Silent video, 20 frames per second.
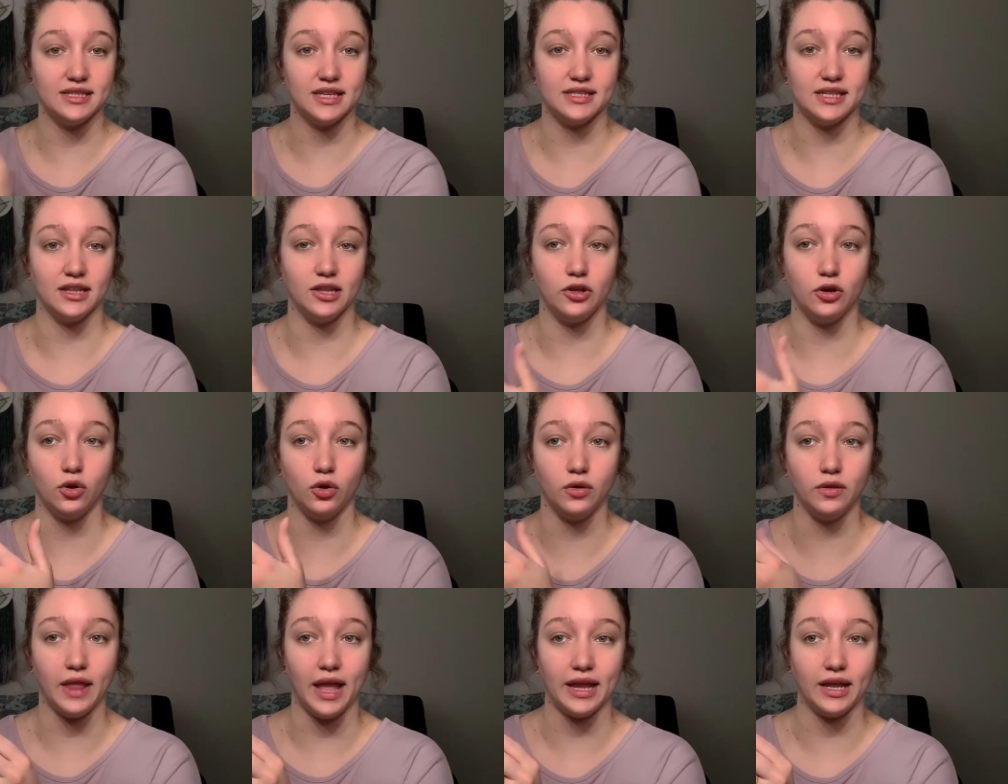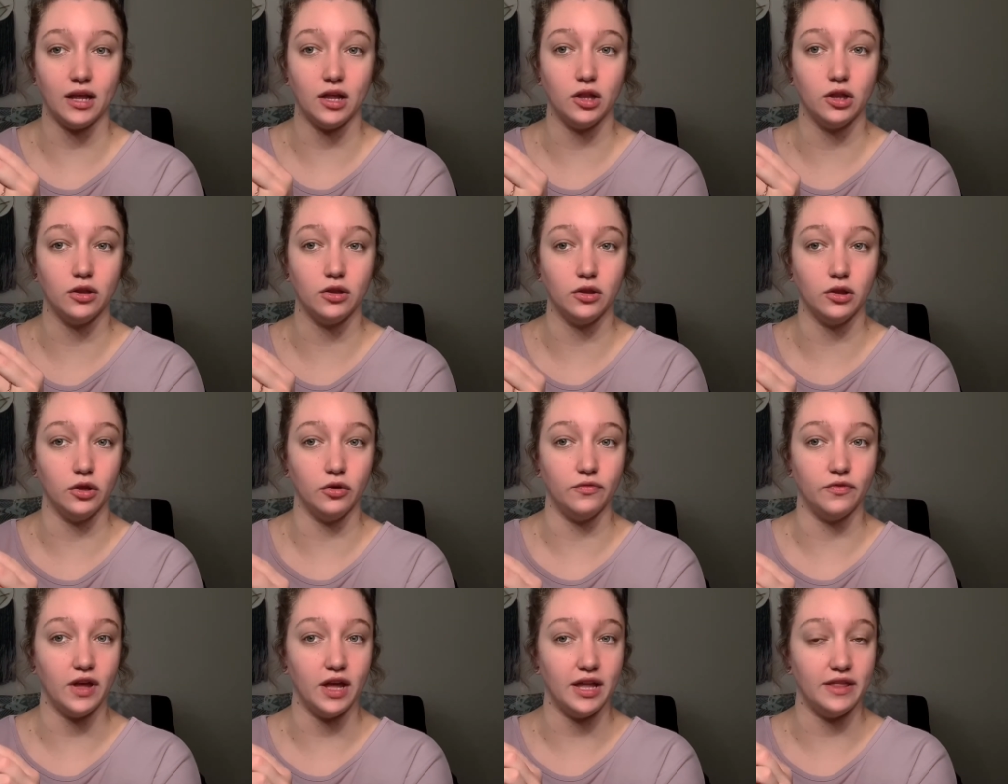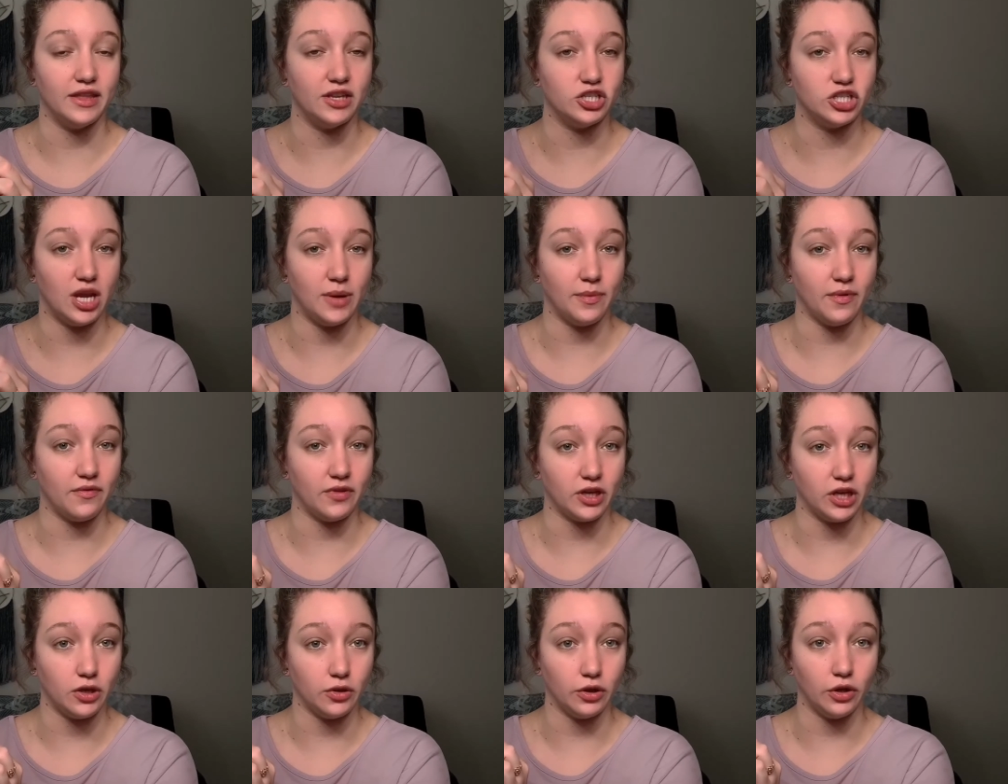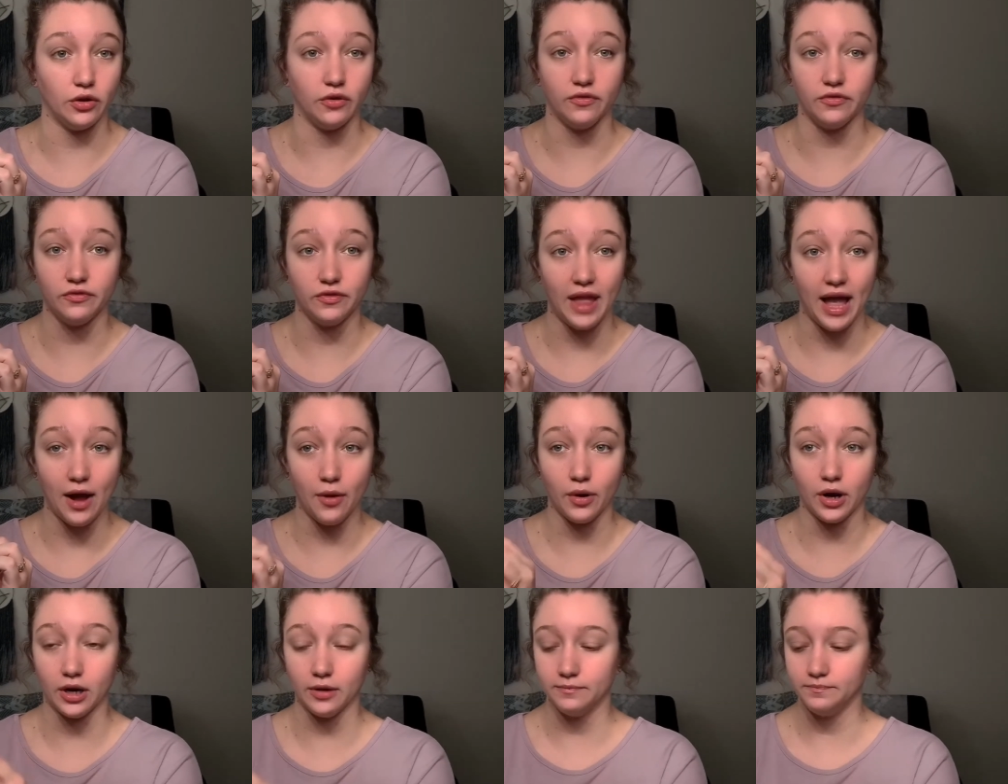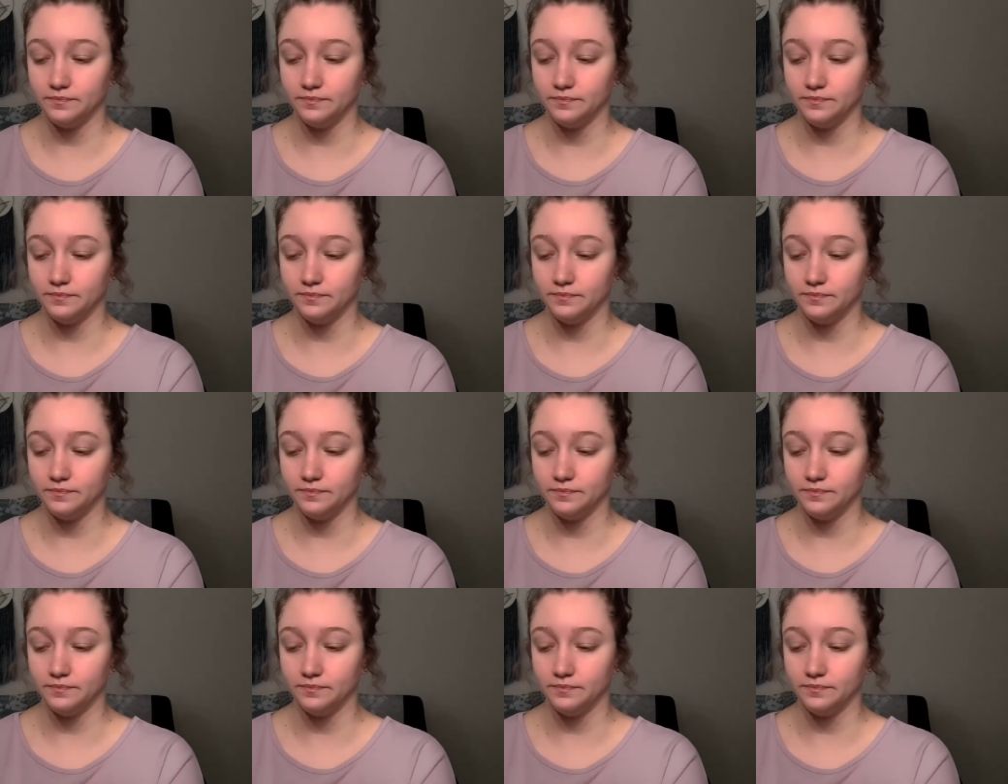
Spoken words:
It's a little like loofah in the shape of a cute little flower,